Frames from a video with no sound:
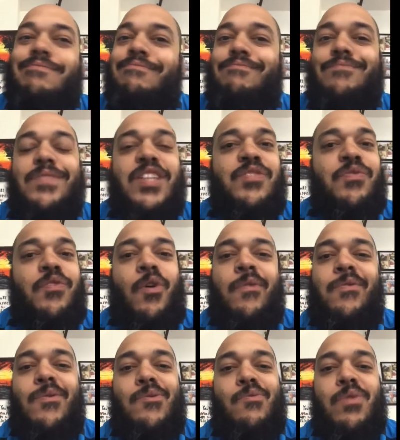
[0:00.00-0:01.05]
This fourth
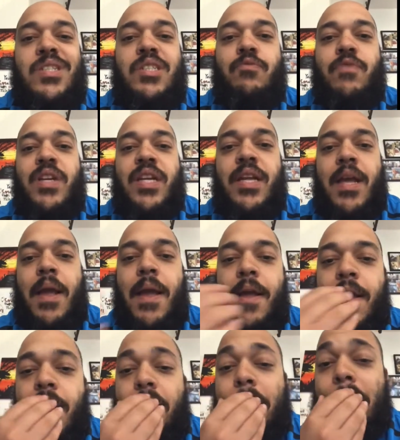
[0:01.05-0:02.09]
one wasn't really
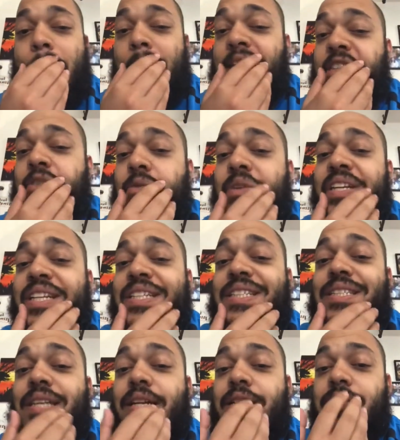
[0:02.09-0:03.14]
mental in the
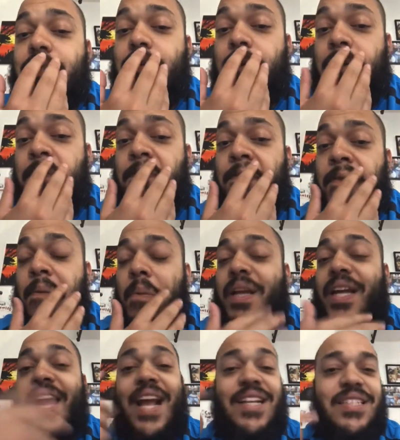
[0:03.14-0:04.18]
sense of
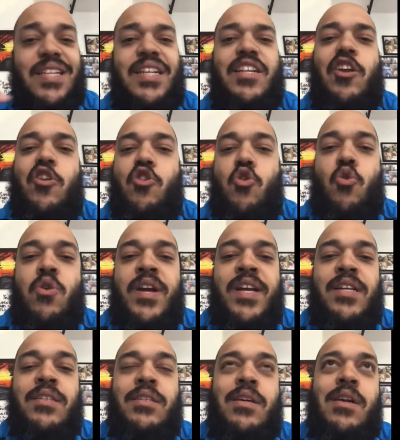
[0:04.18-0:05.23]
canceling the
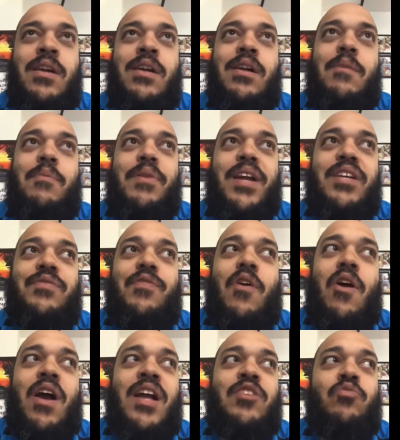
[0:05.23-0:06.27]
noise, but as far
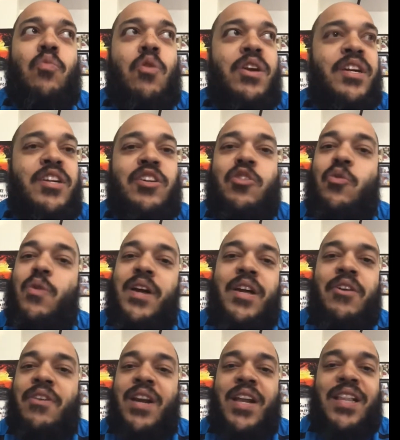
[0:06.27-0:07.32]
as wanting to quit or
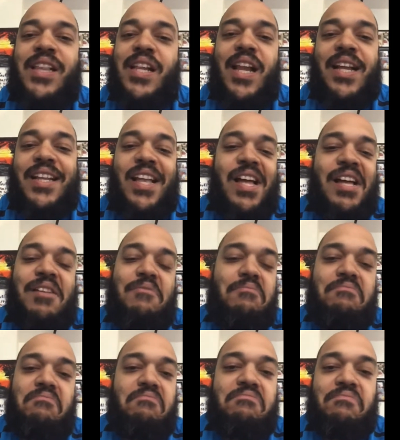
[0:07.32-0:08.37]
anything like that,
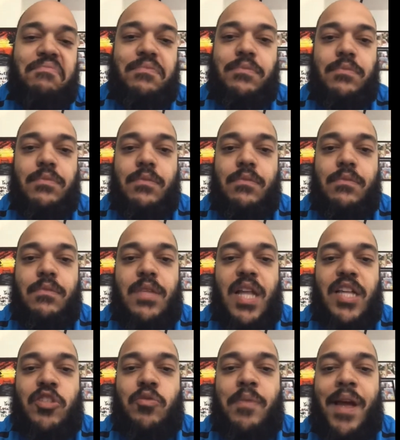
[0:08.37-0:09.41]
not
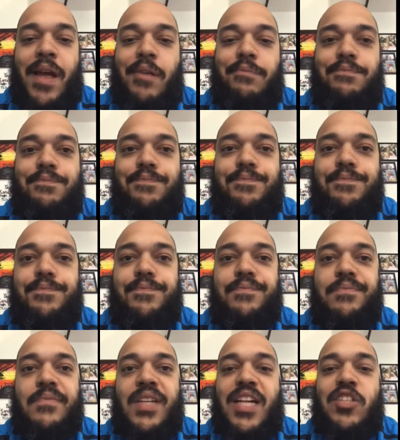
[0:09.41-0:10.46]
too bad.
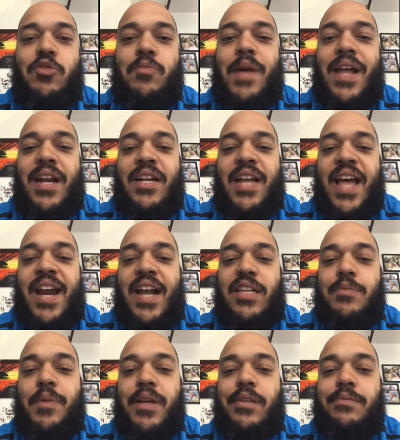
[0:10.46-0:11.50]
Not too bad in that
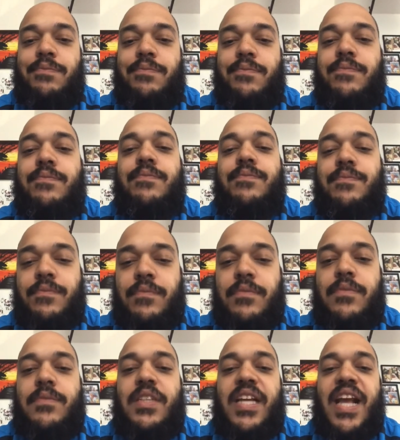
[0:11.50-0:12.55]
aspect.
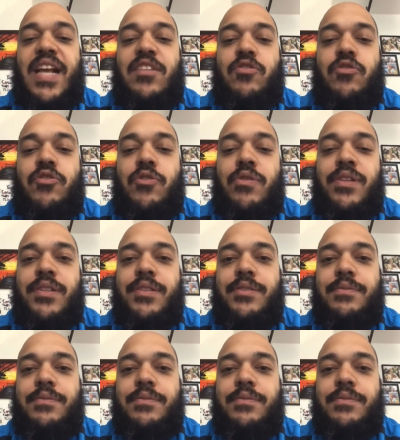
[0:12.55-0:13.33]
Cancel the noise.